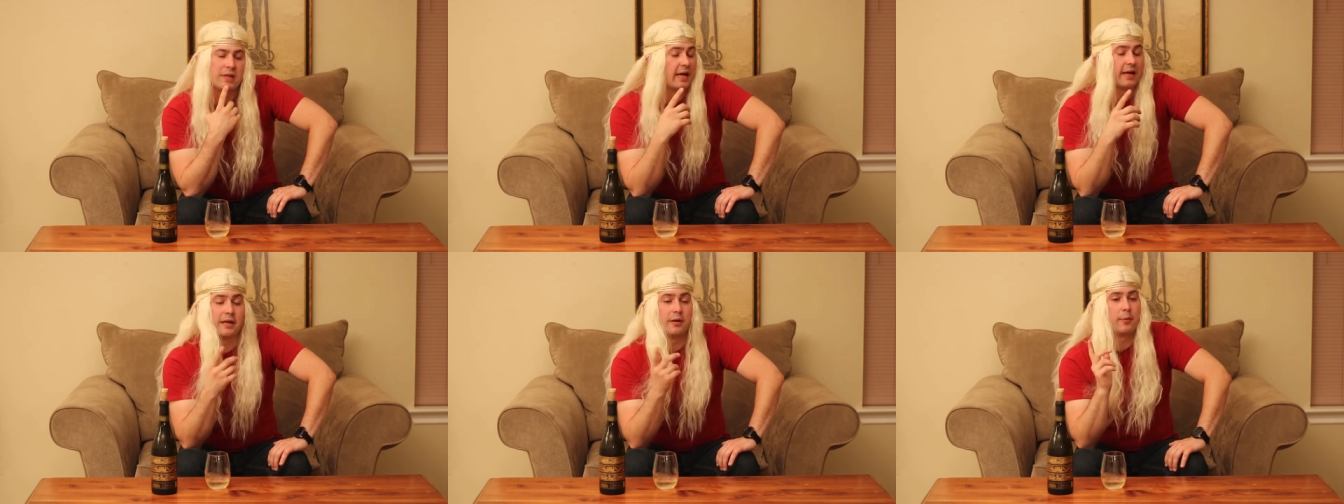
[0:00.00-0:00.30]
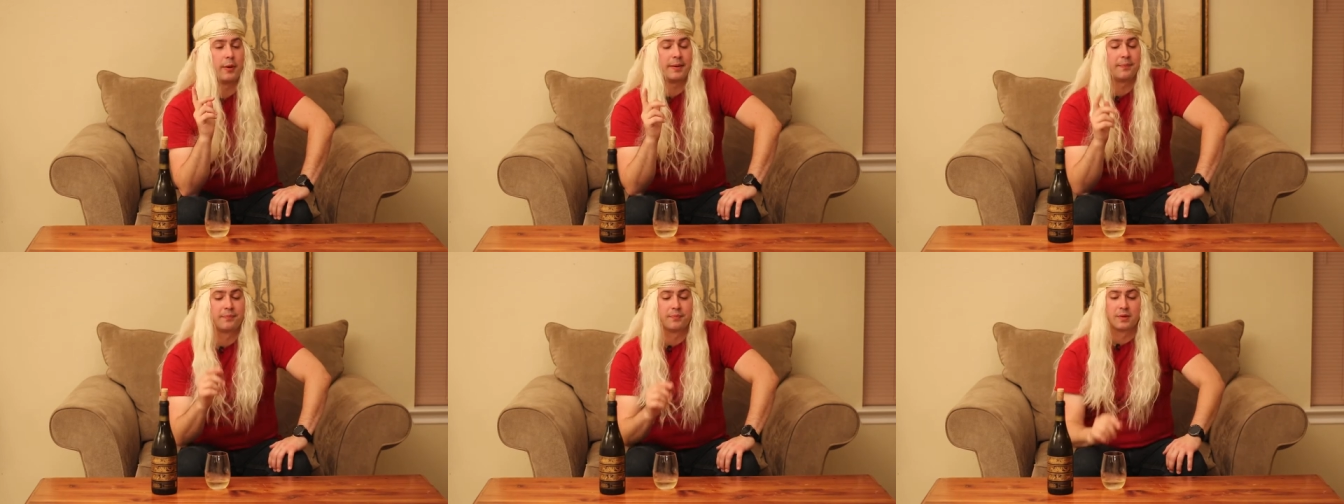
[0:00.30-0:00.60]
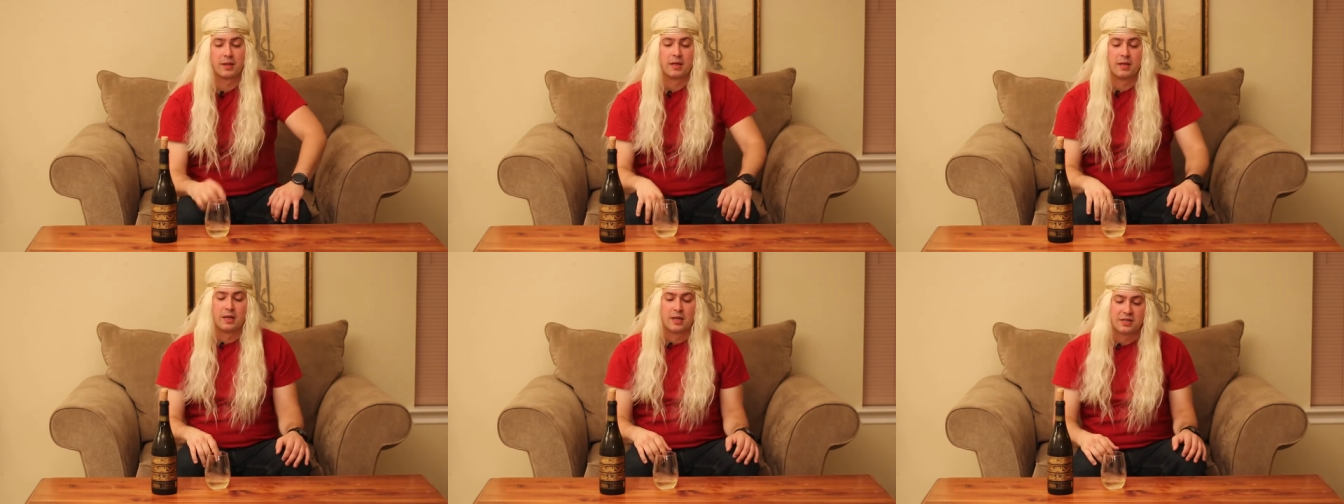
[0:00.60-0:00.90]
Yeah, anyway.
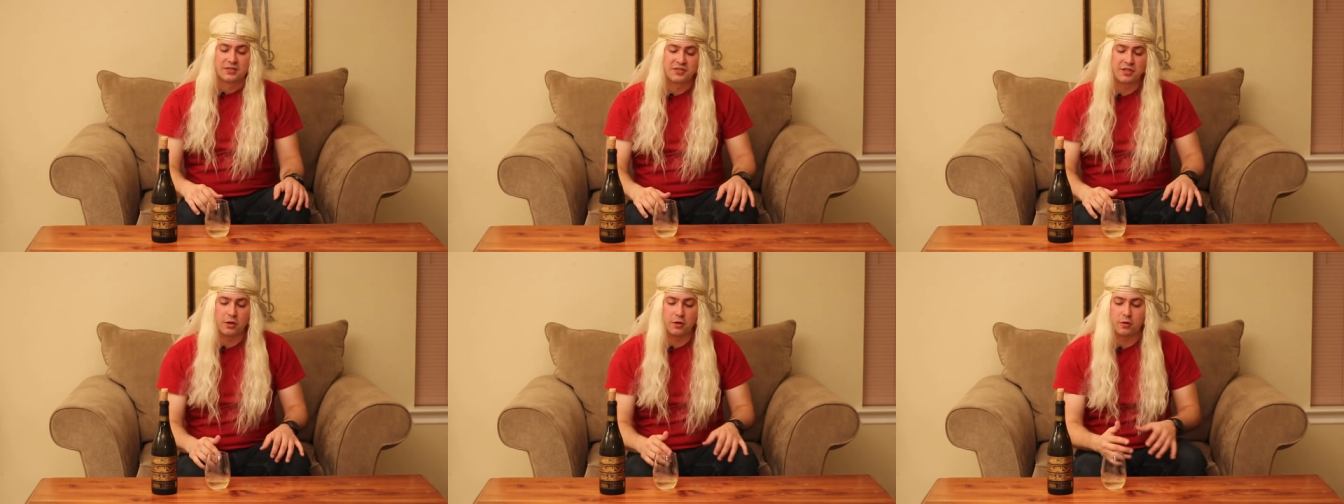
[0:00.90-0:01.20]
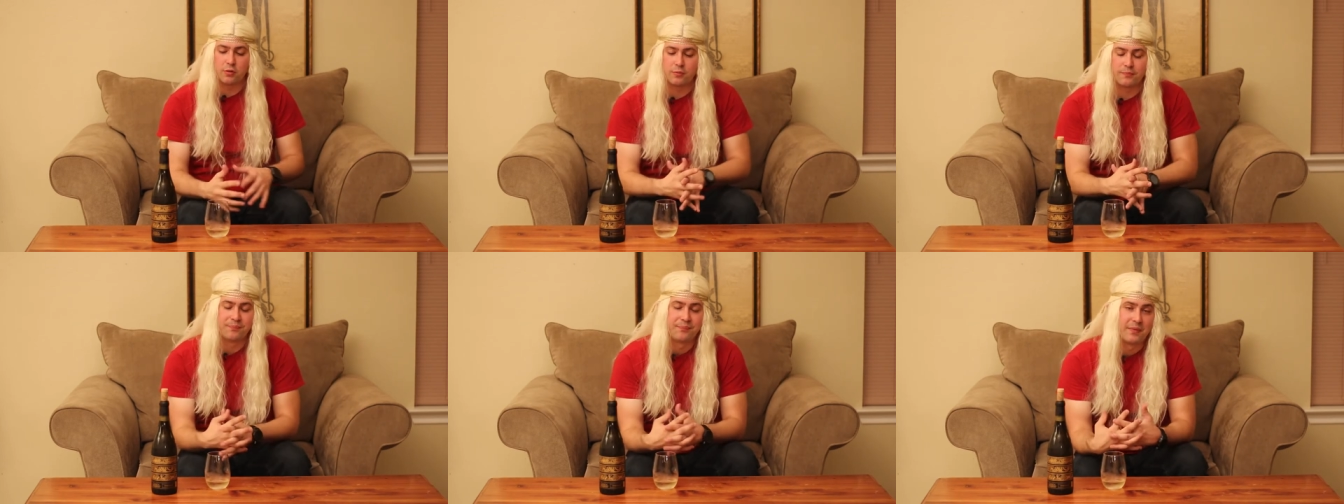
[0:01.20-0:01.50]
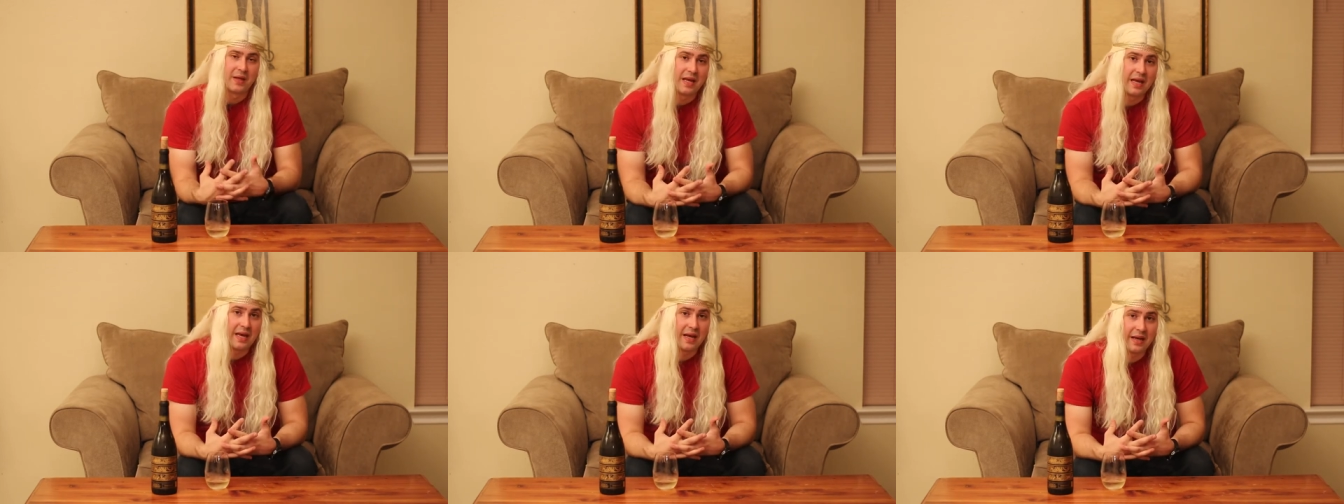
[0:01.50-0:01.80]
So
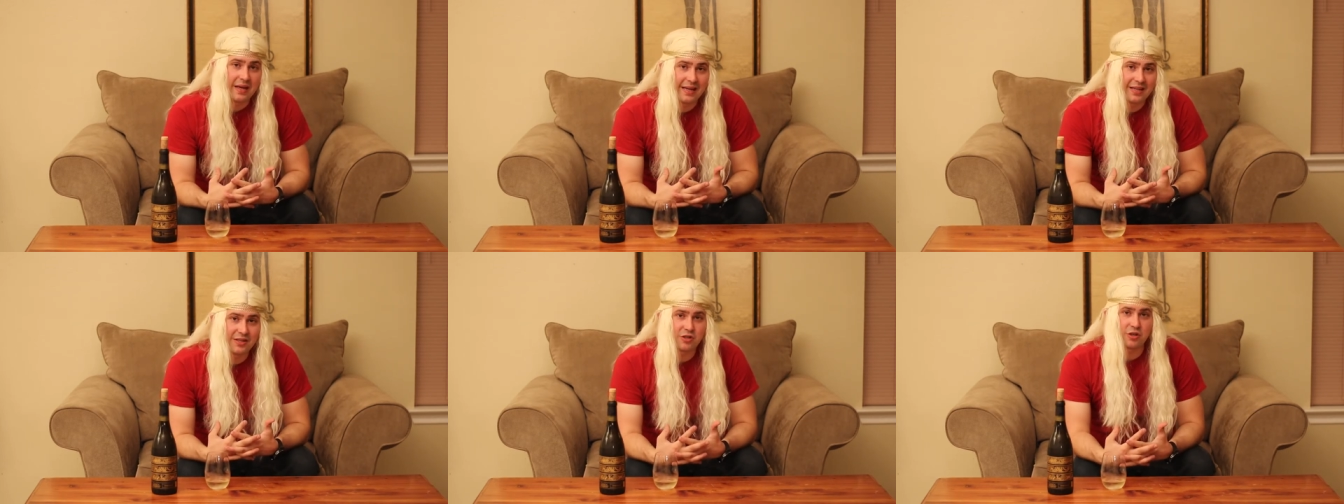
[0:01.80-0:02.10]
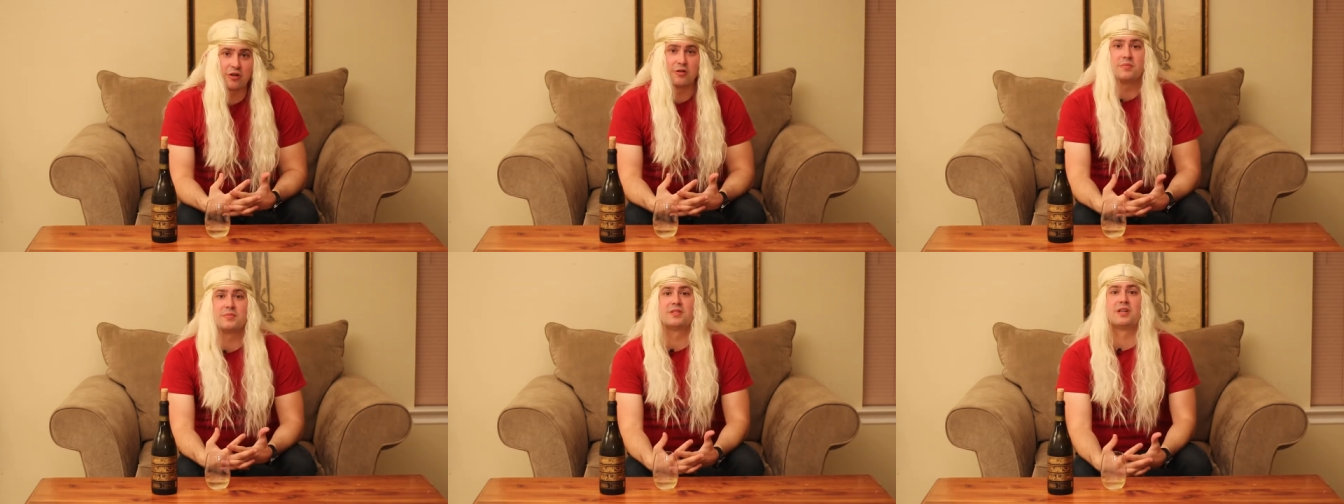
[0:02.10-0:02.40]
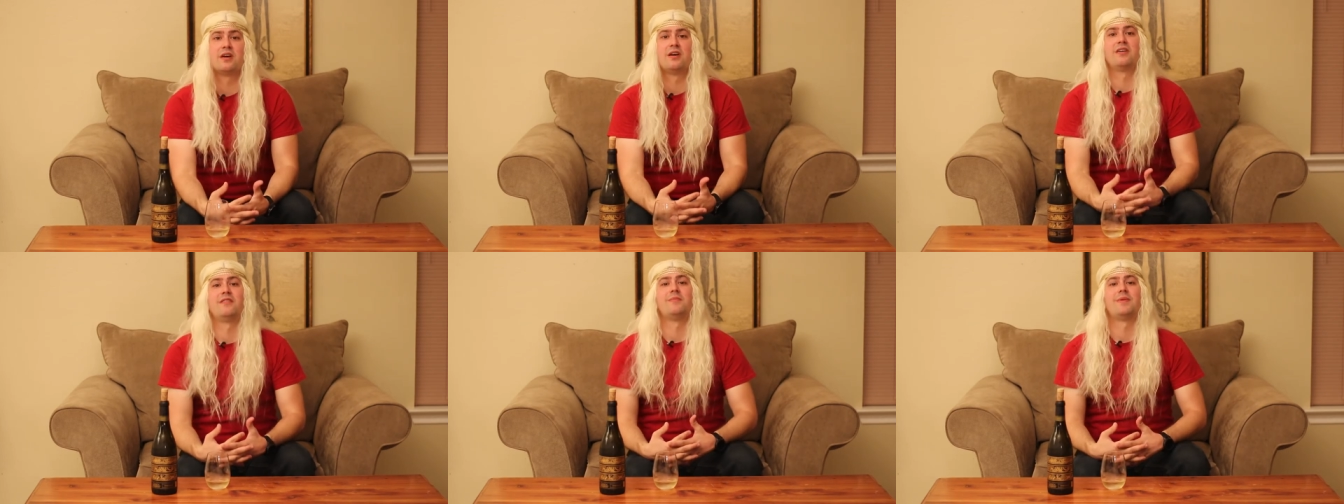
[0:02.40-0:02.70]
in terms
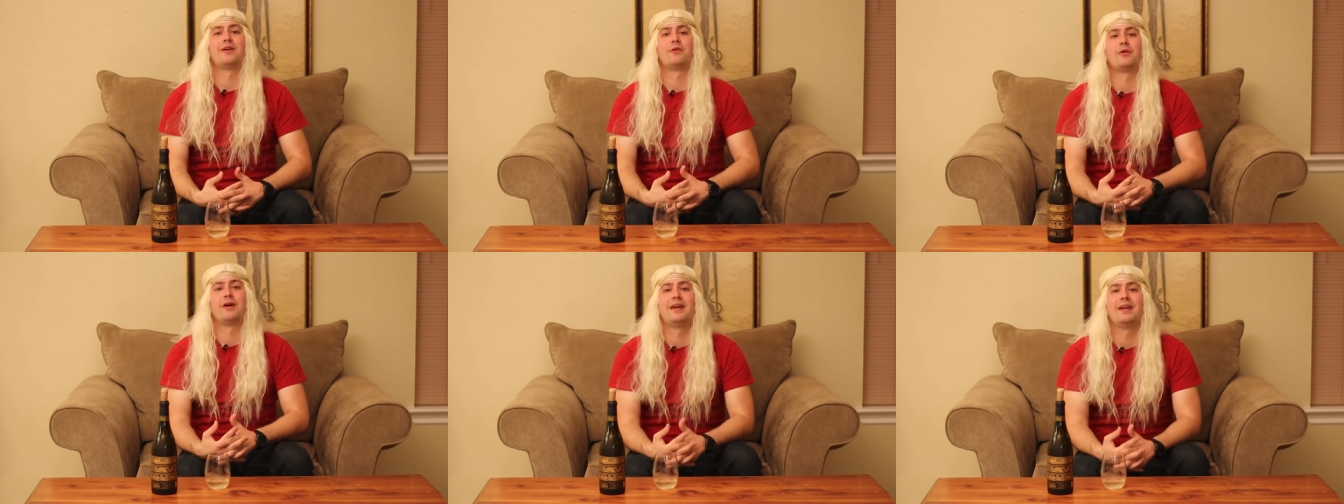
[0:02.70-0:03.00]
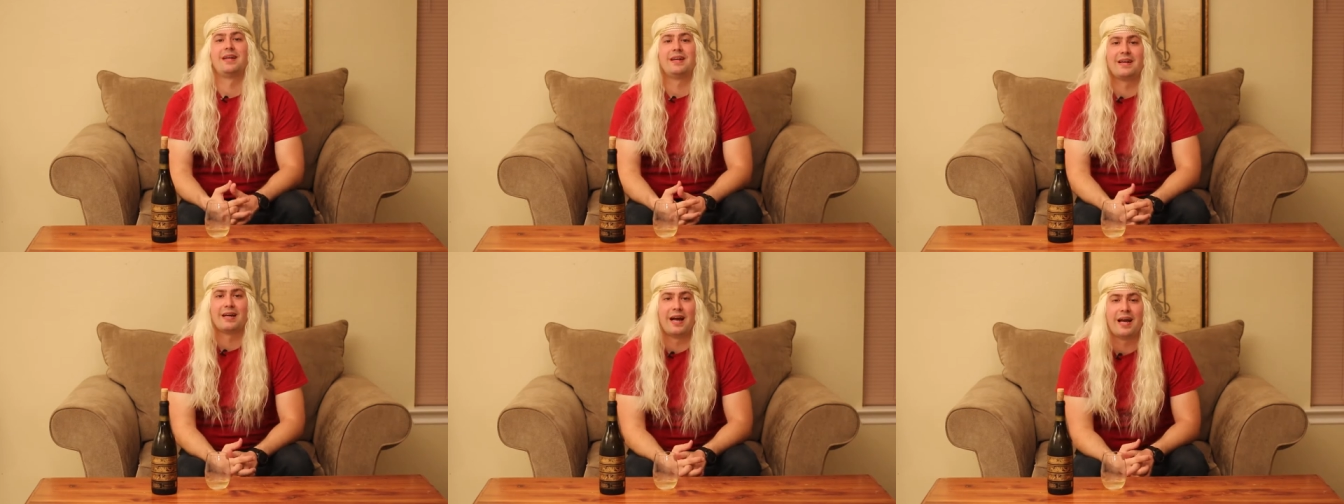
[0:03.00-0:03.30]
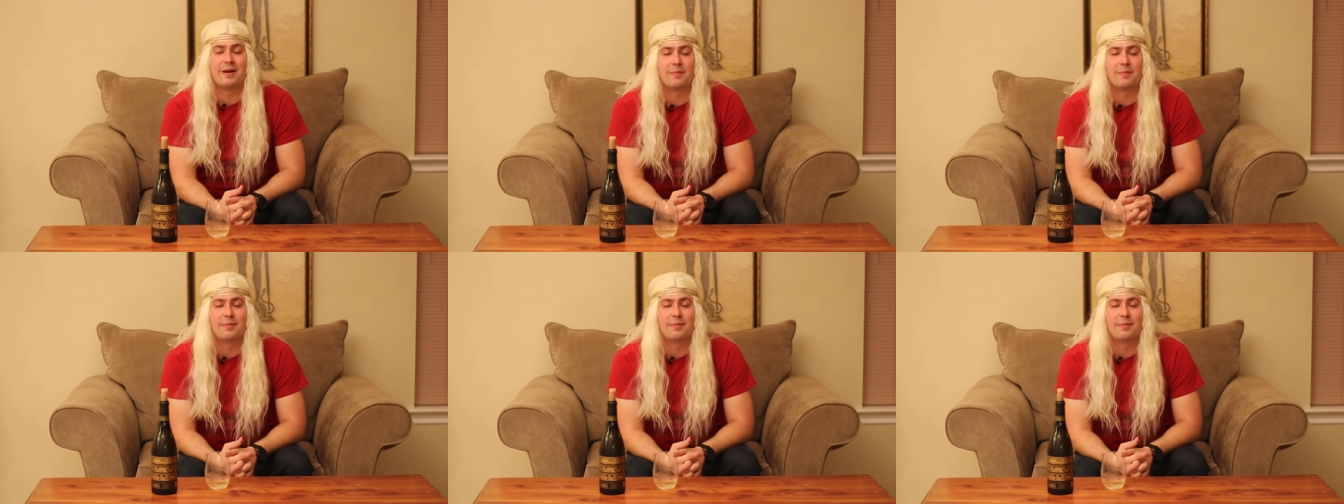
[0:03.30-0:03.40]
of my rating,